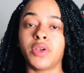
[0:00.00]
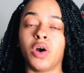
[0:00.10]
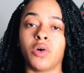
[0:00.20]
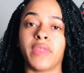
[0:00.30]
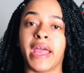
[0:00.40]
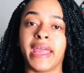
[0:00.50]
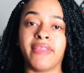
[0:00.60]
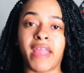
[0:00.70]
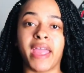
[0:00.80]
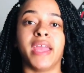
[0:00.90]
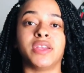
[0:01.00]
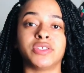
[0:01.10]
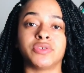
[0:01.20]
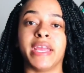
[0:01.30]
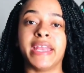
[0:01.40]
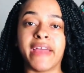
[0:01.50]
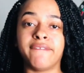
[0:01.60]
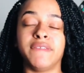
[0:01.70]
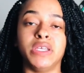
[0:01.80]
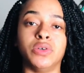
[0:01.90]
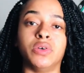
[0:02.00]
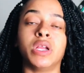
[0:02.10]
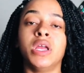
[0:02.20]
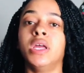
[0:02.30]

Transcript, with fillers: know that in that industry, in that field,